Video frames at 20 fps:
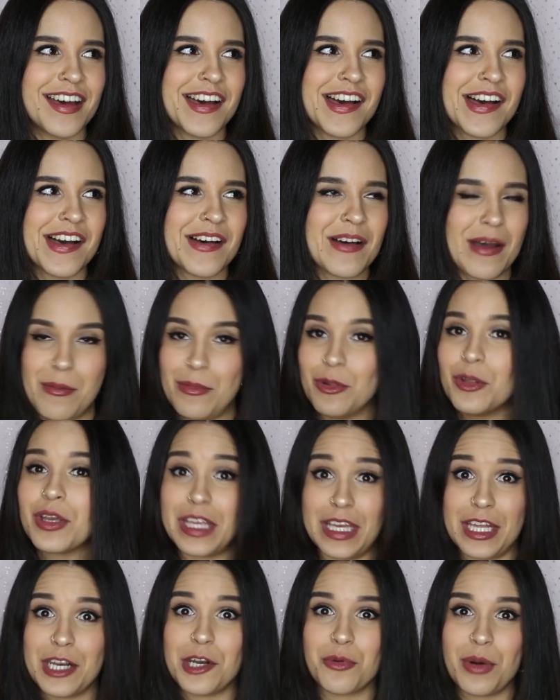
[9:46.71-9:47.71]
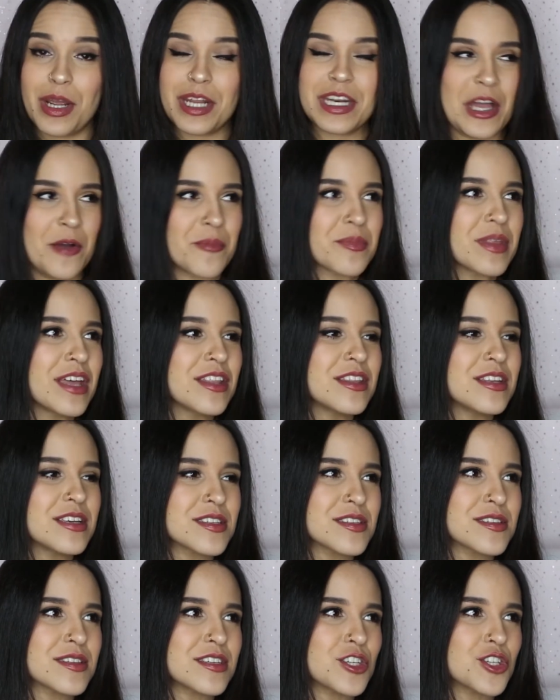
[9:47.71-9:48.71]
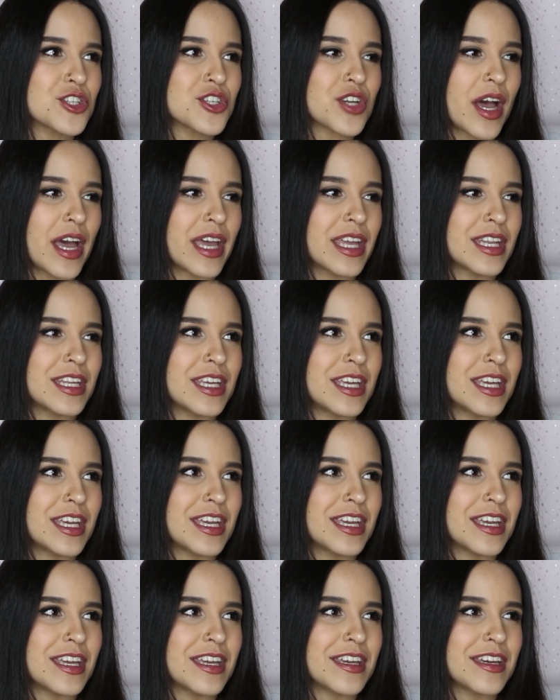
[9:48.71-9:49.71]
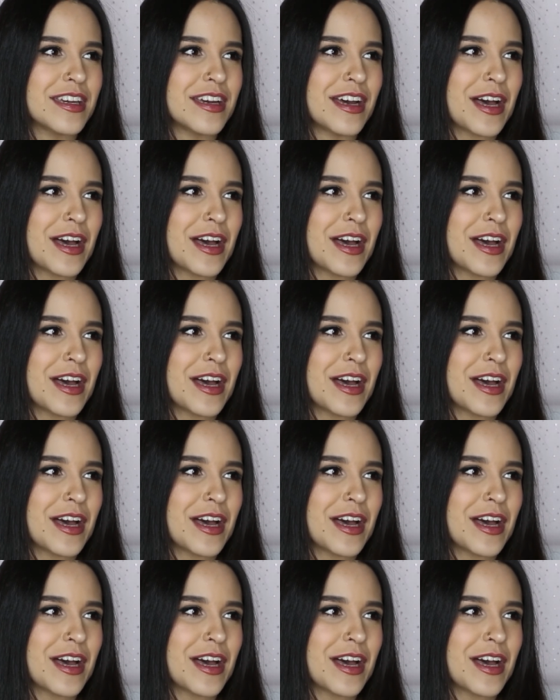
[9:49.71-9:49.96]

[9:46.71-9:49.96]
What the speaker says: I'm looking at it right now, this shiny